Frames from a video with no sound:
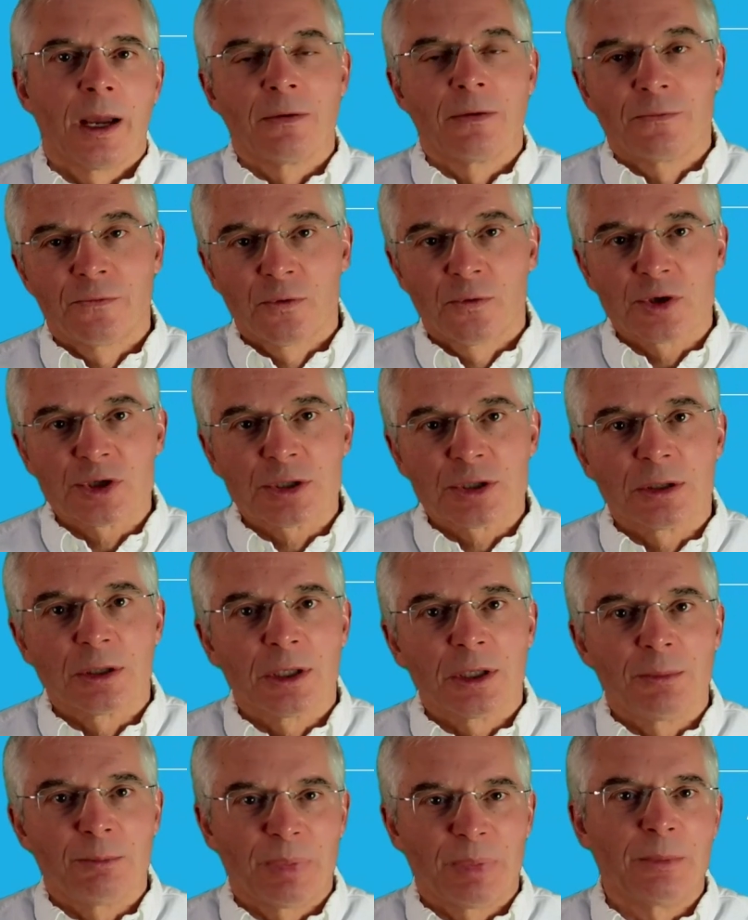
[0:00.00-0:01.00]

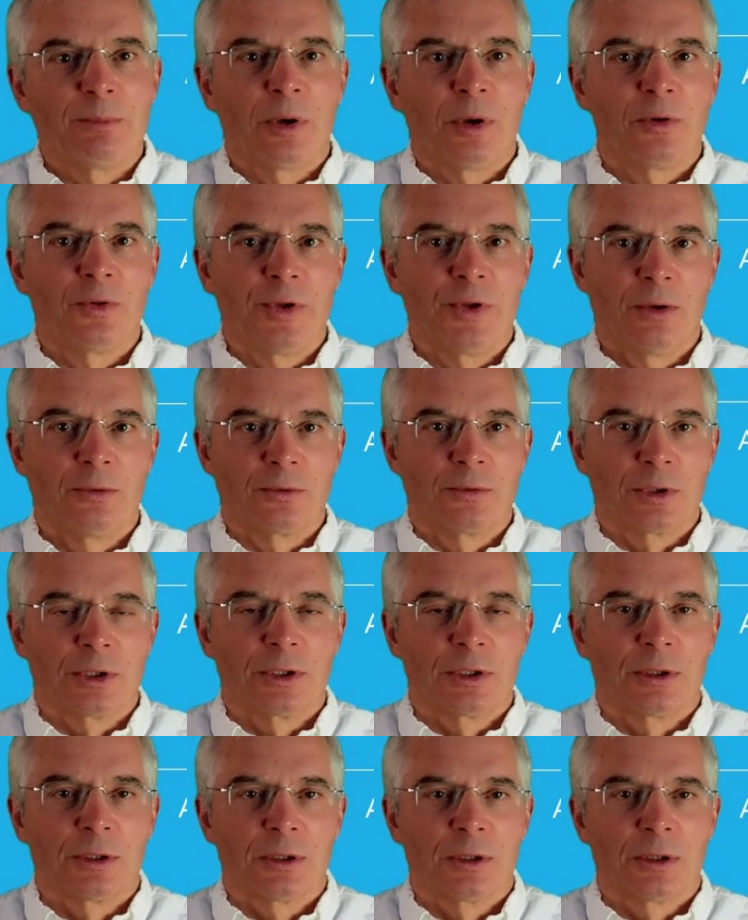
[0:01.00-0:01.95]
Unfortunately, people don't.